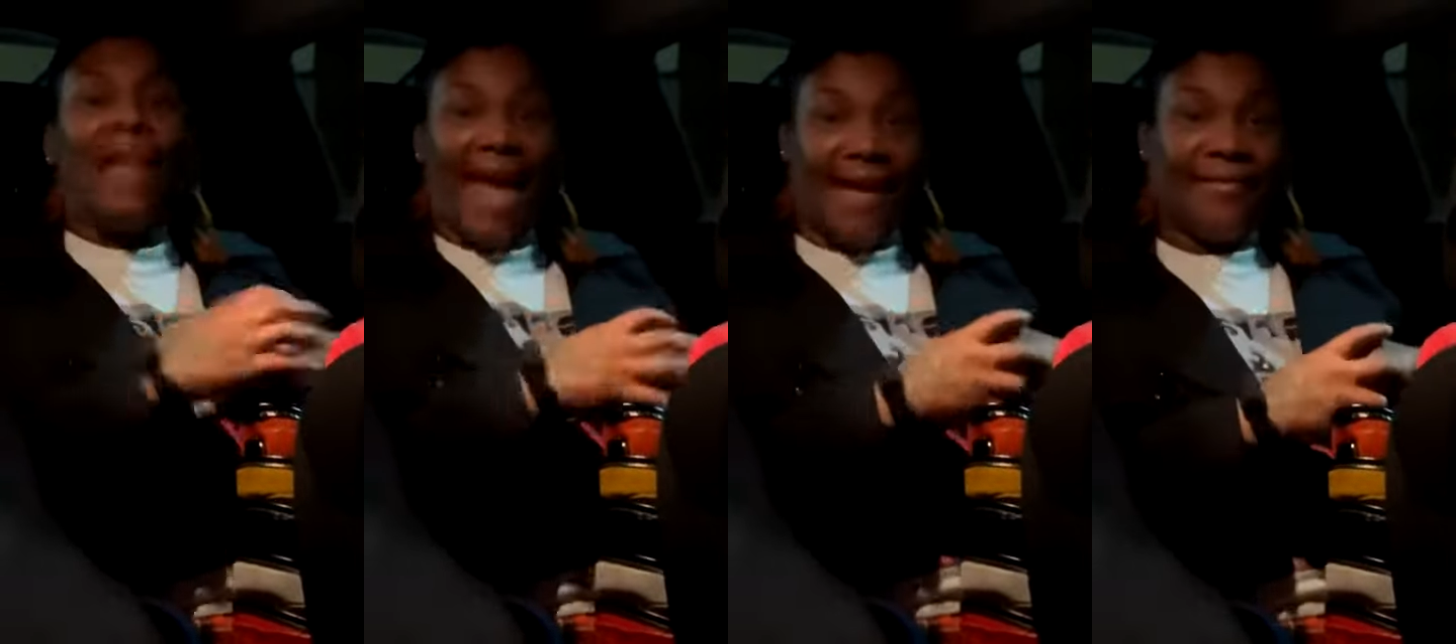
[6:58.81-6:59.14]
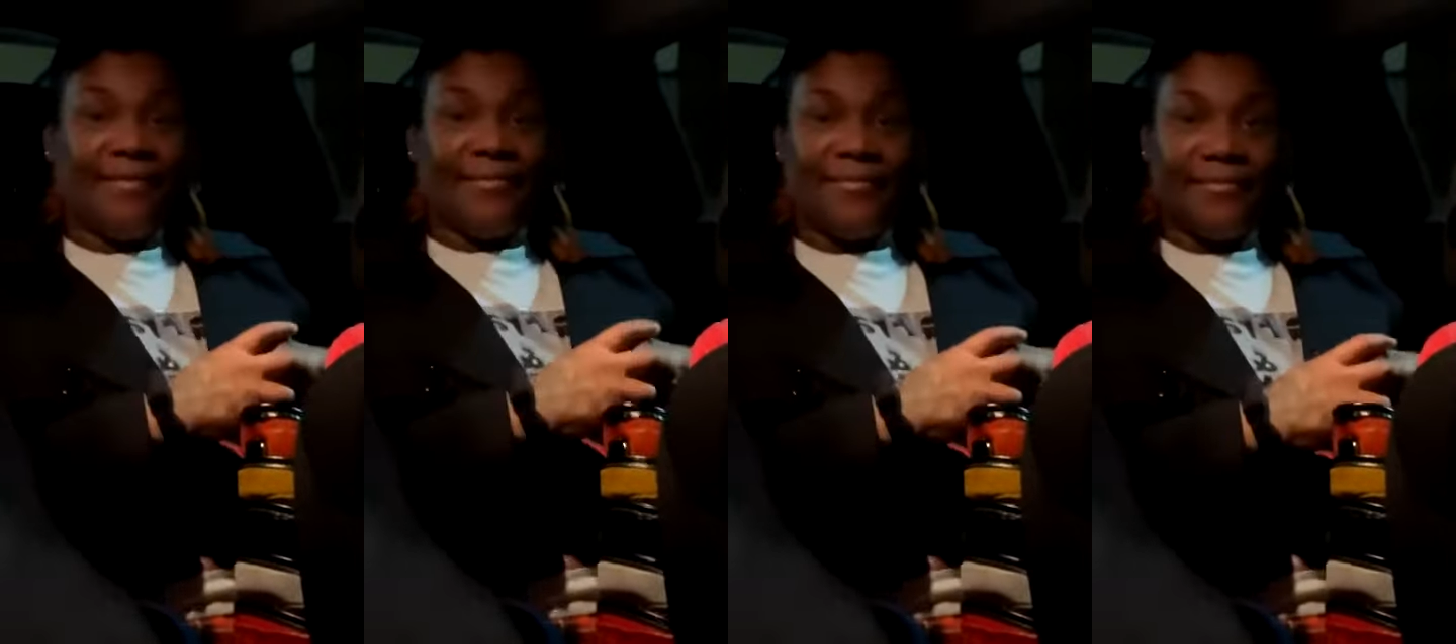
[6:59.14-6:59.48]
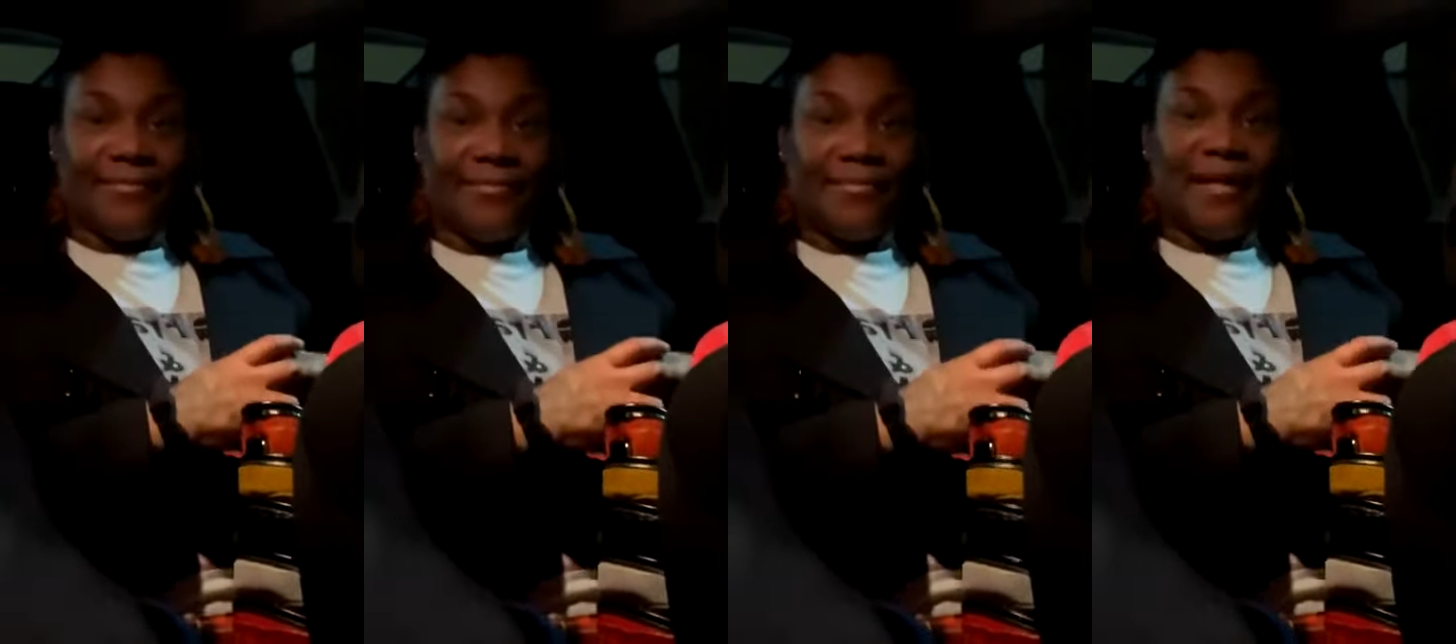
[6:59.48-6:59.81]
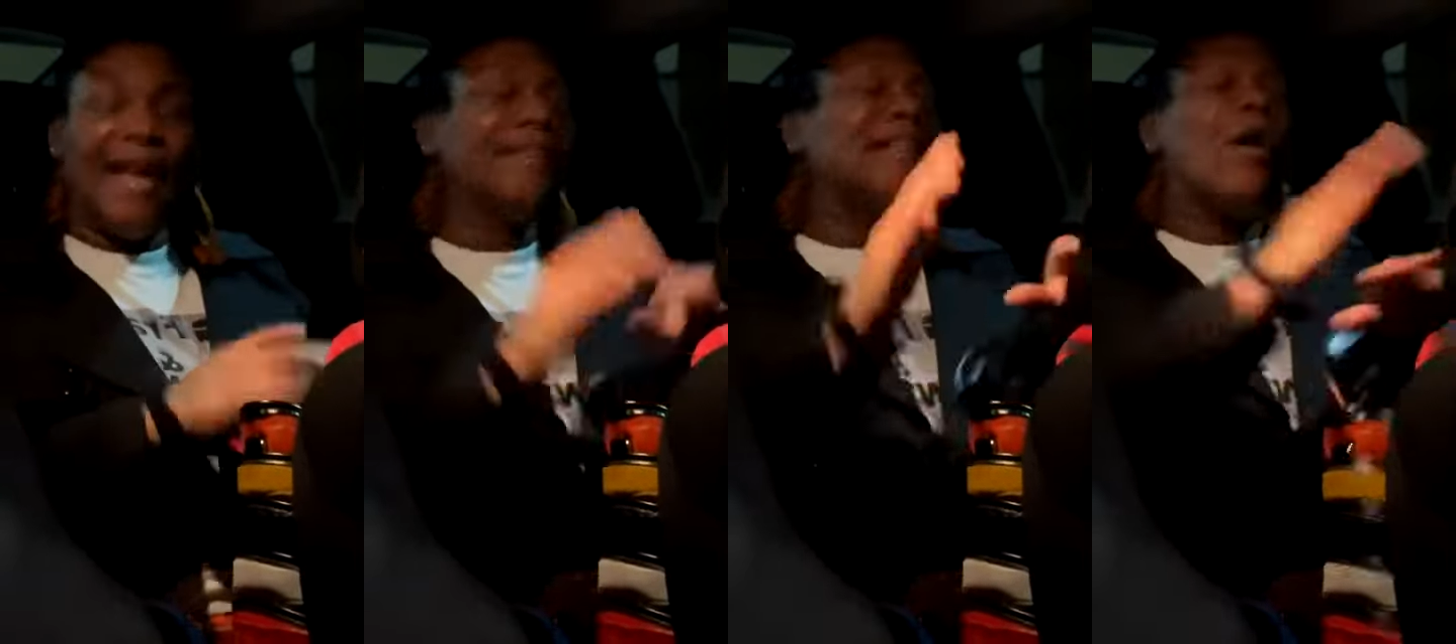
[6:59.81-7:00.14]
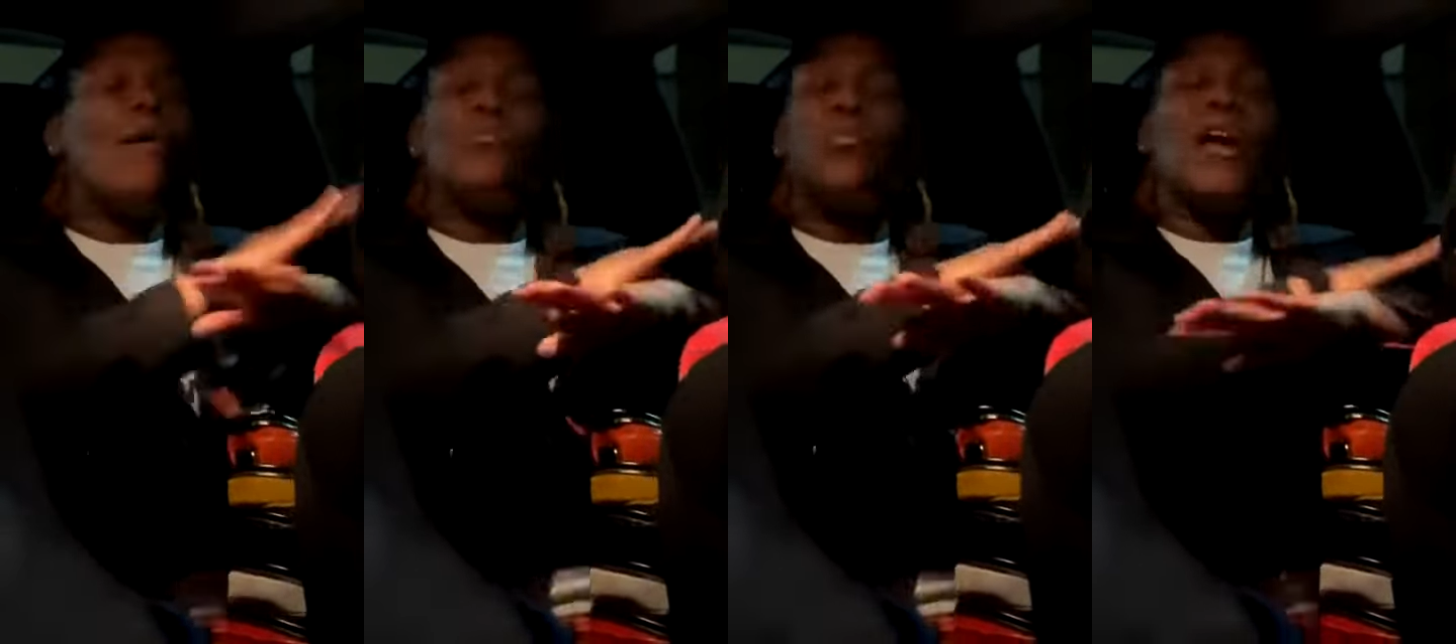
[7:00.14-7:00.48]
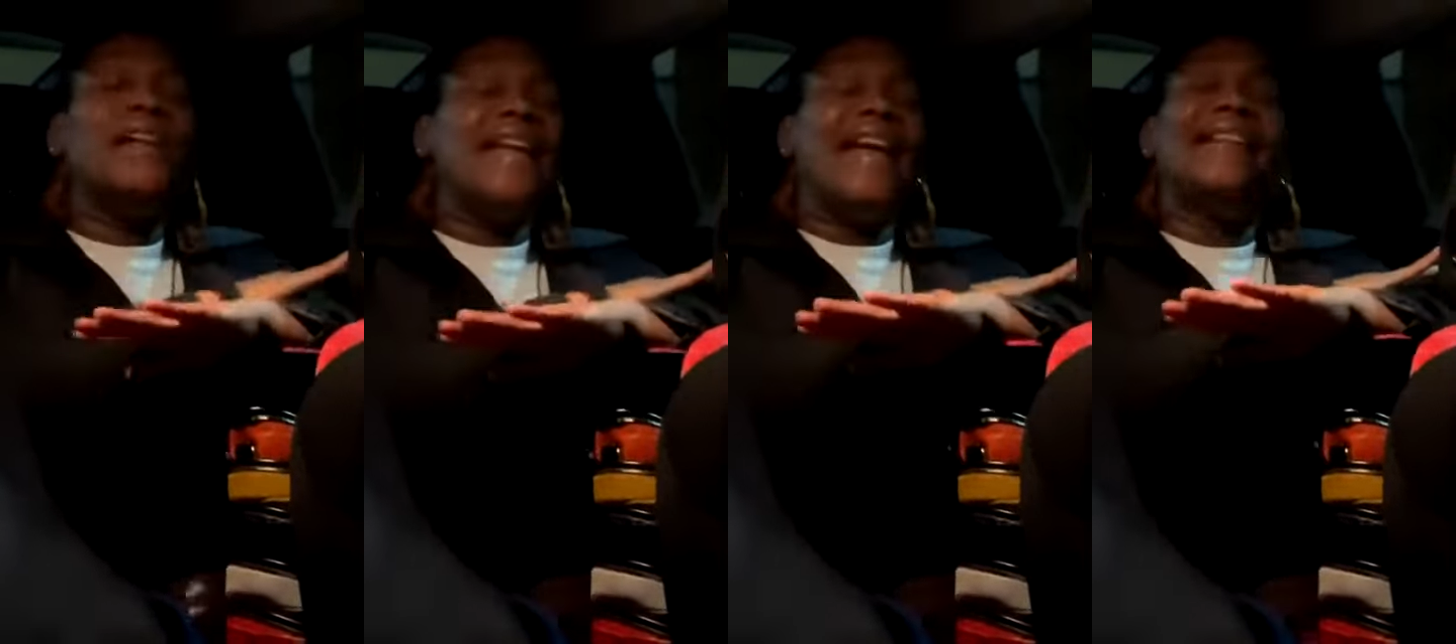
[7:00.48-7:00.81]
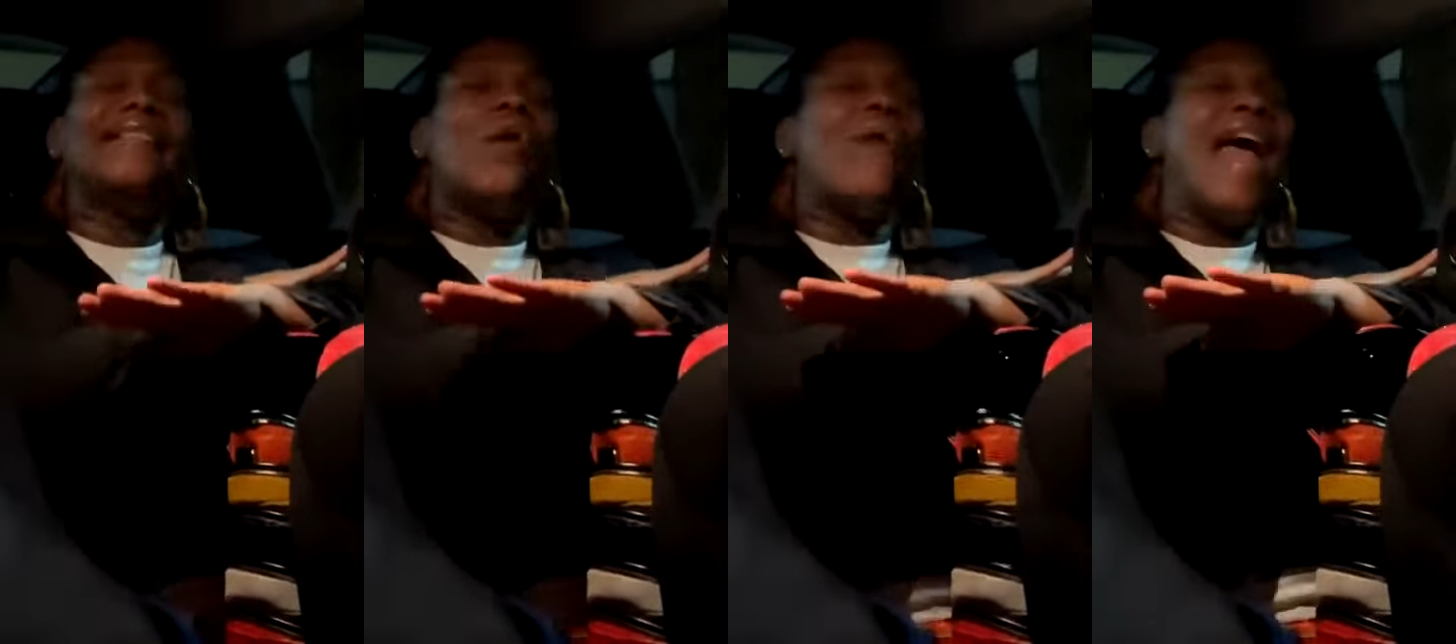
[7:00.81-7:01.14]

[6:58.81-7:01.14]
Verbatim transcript: that. Shit. It don't really it don't